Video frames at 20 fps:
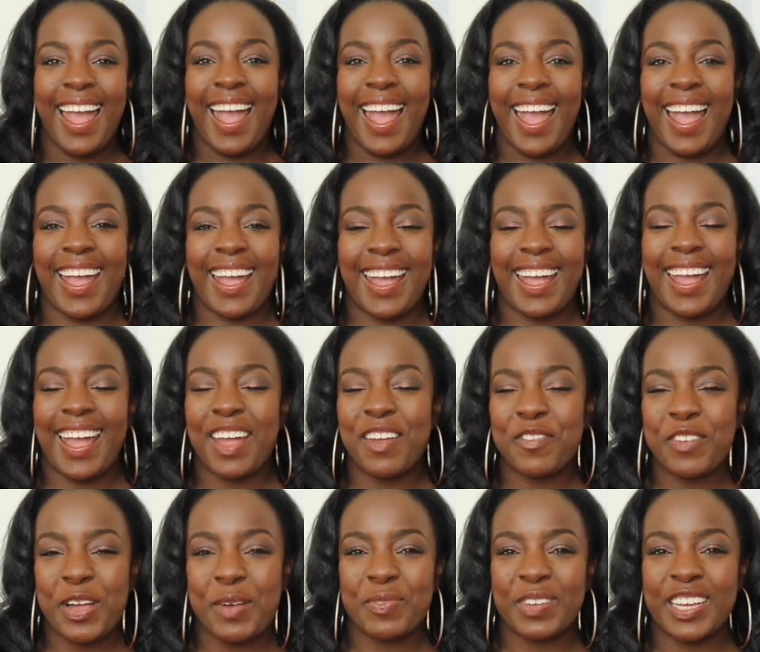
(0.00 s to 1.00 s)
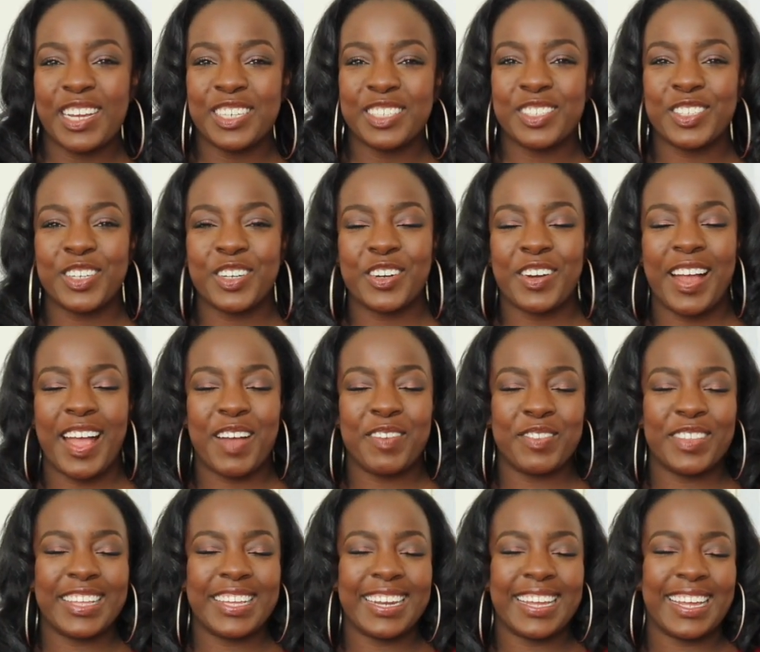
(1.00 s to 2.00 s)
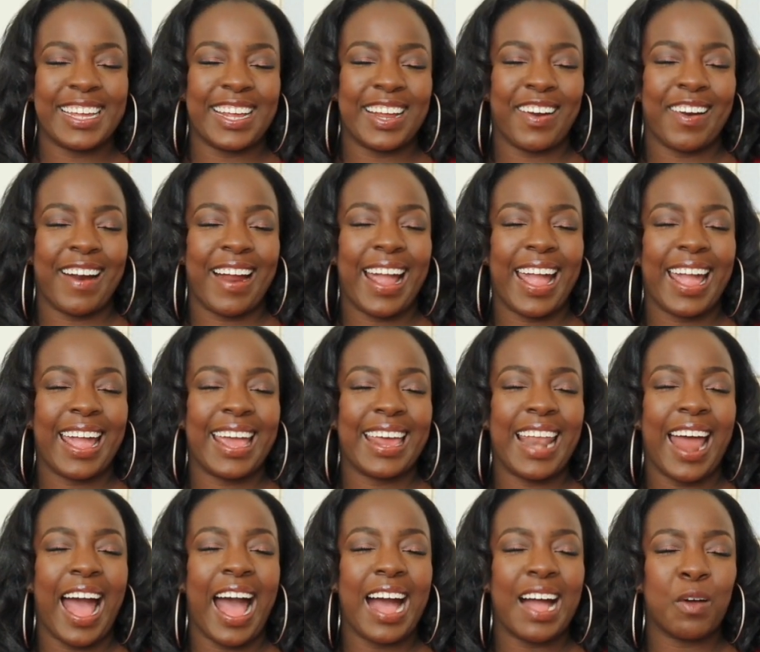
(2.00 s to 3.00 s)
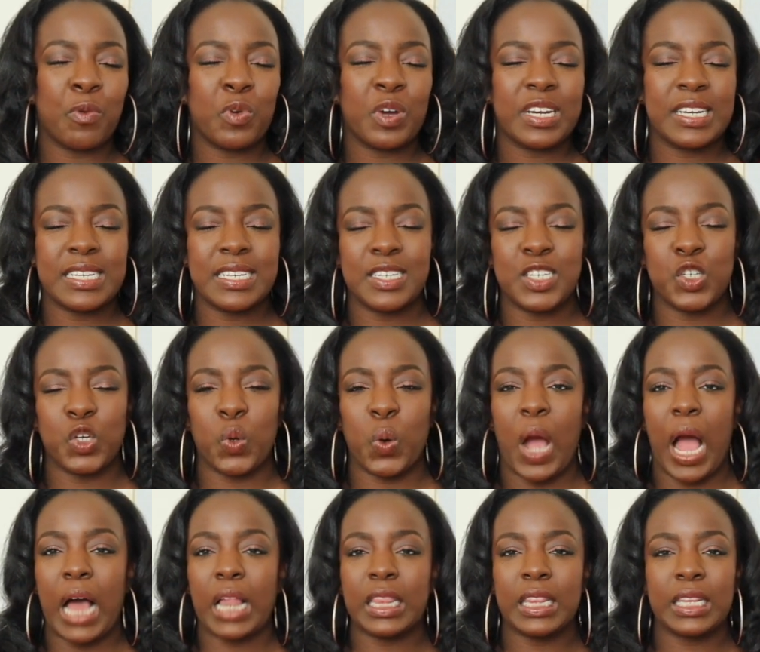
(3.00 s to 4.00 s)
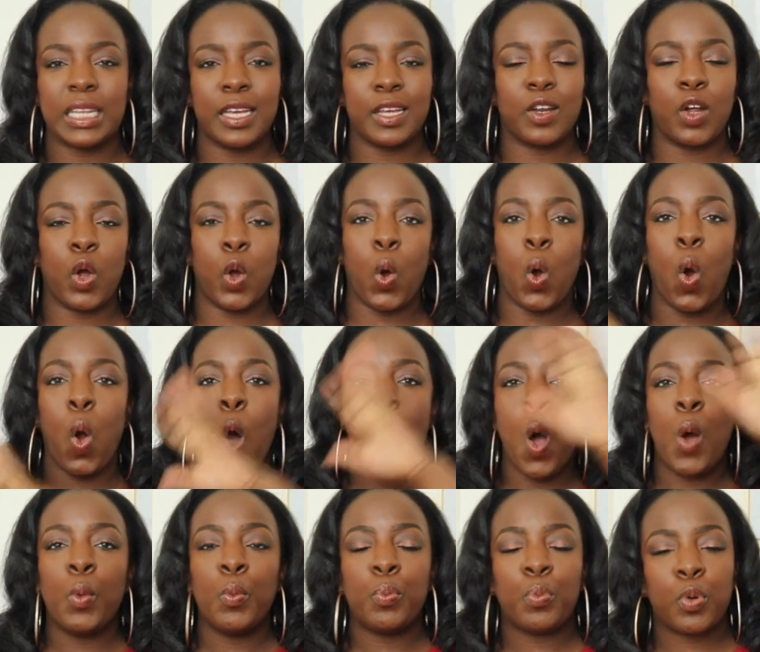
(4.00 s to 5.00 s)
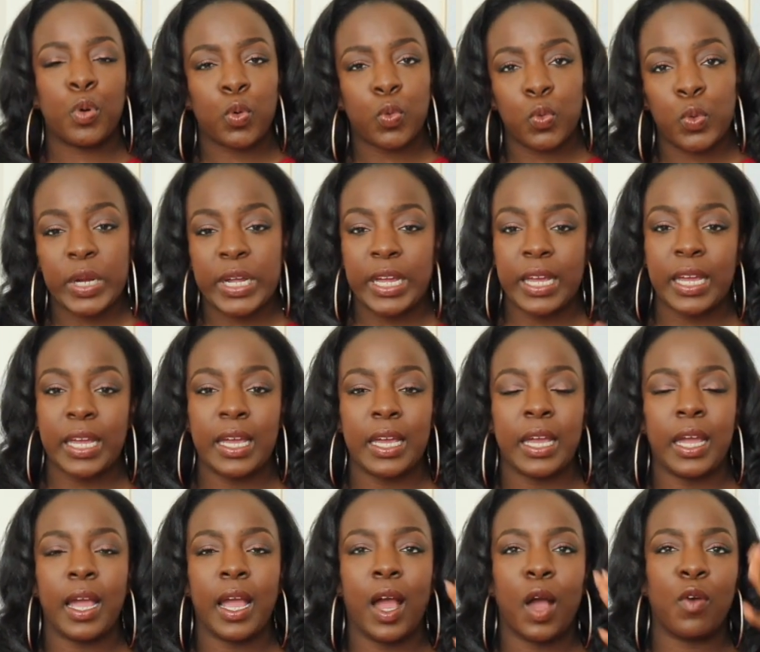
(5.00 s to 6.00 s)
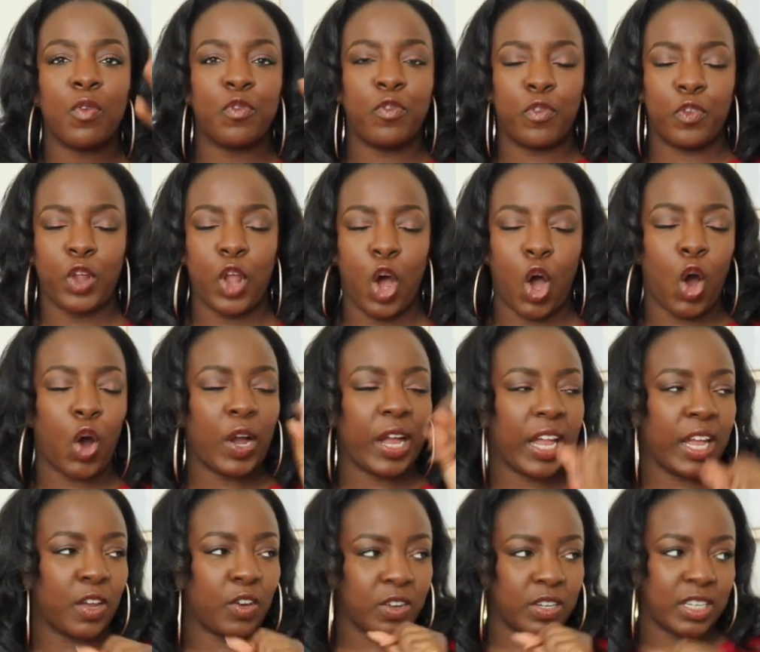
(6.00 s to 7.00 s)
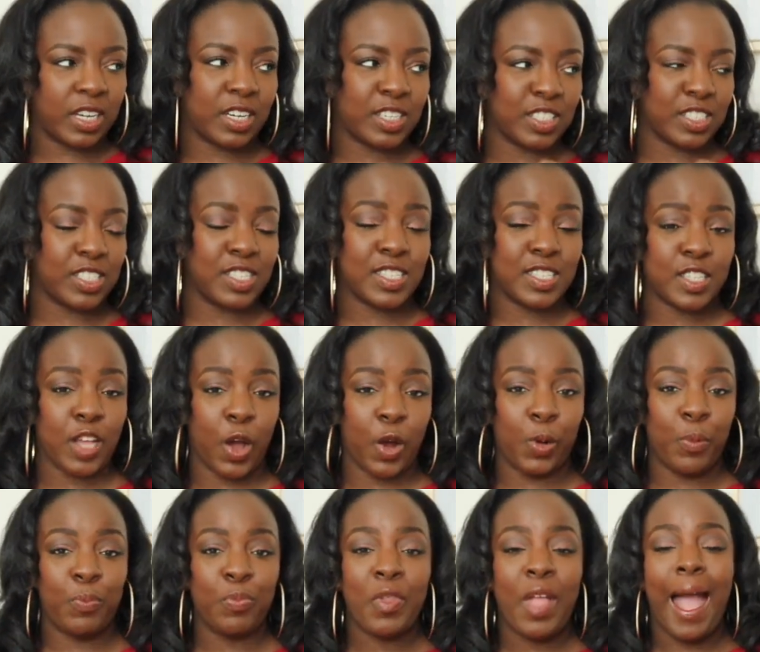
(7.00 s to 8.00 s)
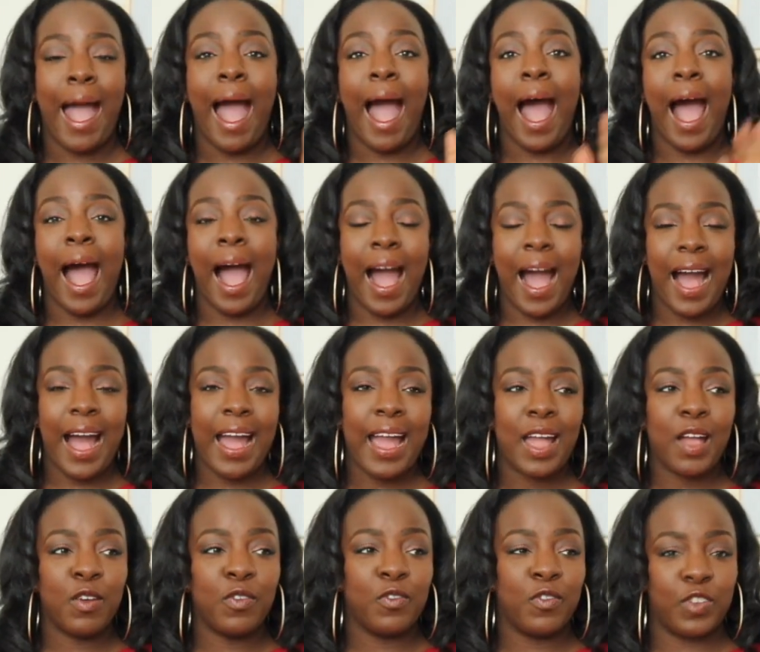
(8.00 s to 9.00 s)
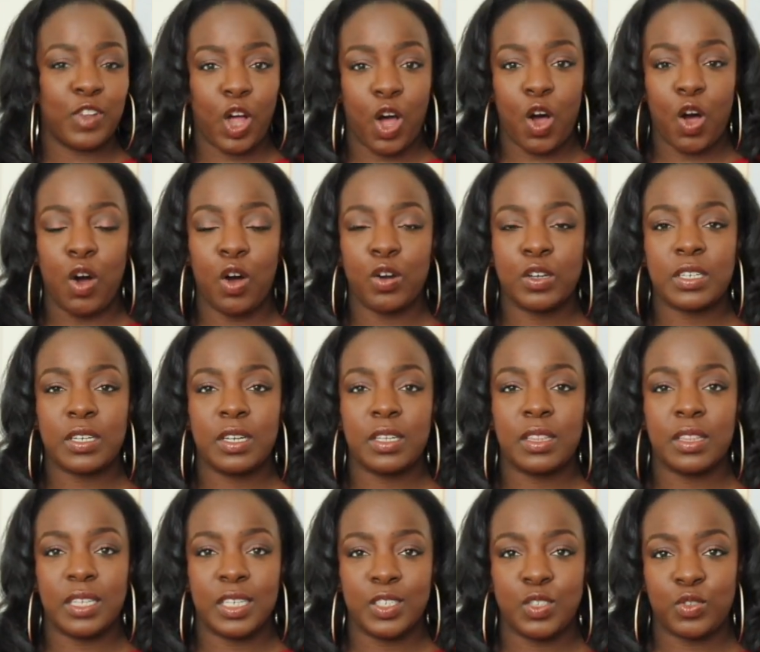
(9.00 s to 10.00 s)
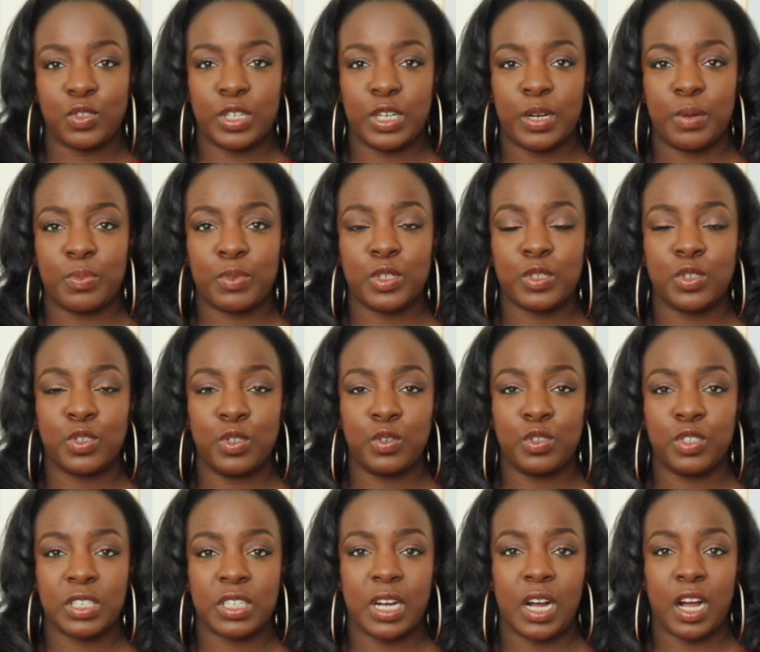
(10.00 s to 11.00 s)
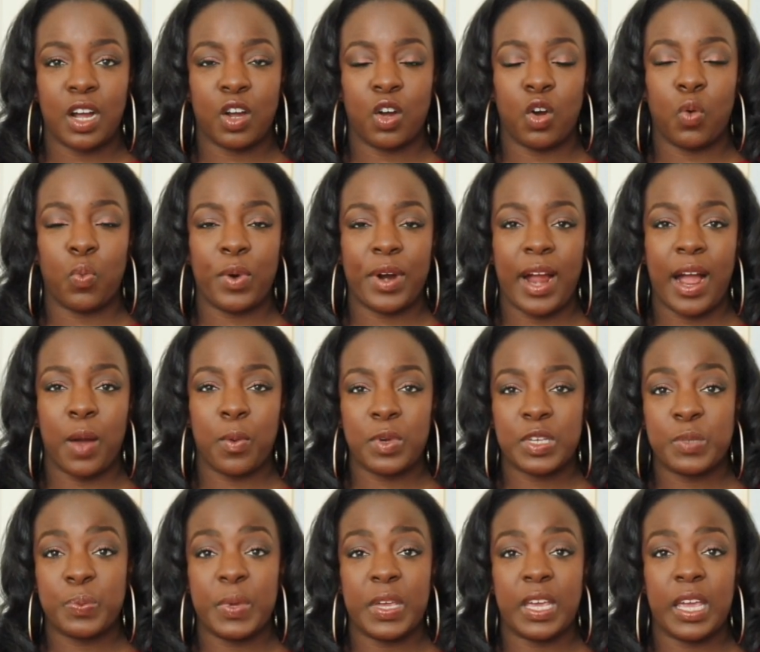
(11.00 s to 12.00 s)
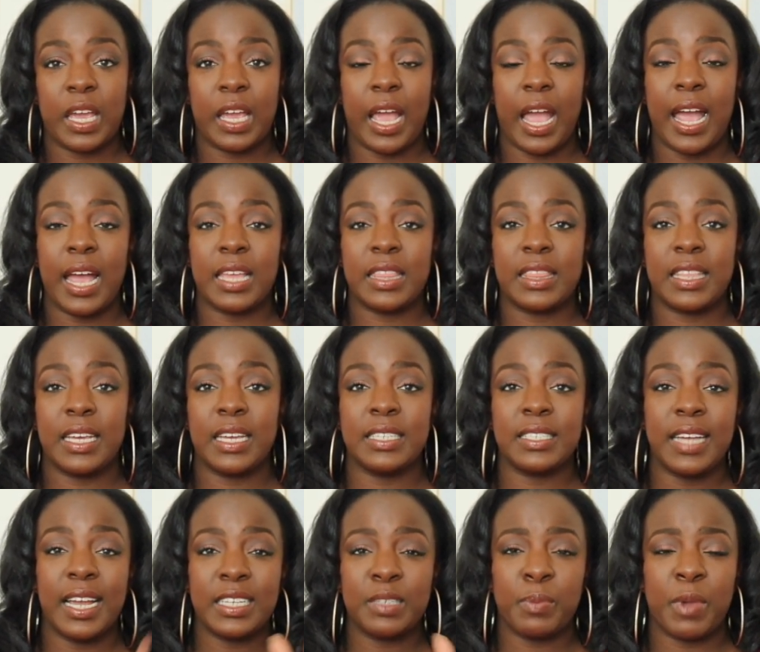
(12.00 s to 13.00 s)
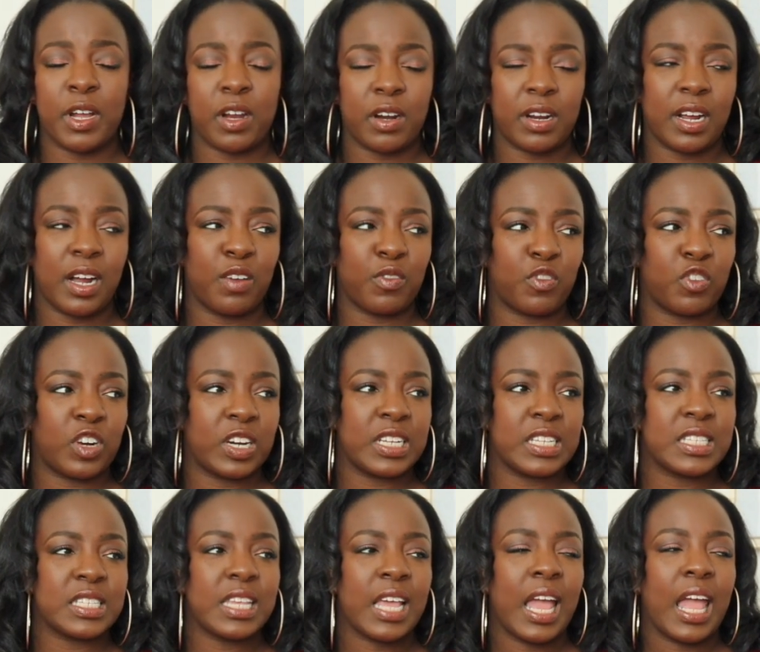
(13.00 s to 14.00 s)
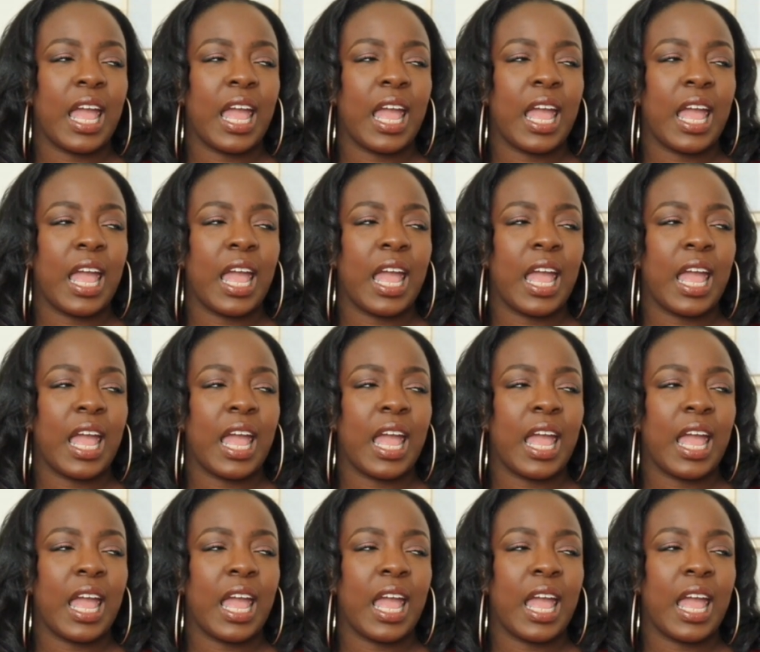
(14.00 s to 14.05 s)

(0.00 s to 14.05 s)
Hey, hey, hey, family, it's your girl Evelyn here, and I wanted to do a little pre vlog introduction. So, I vlogged this trip to Chicago where I was speaking at the Tastemaker Conference.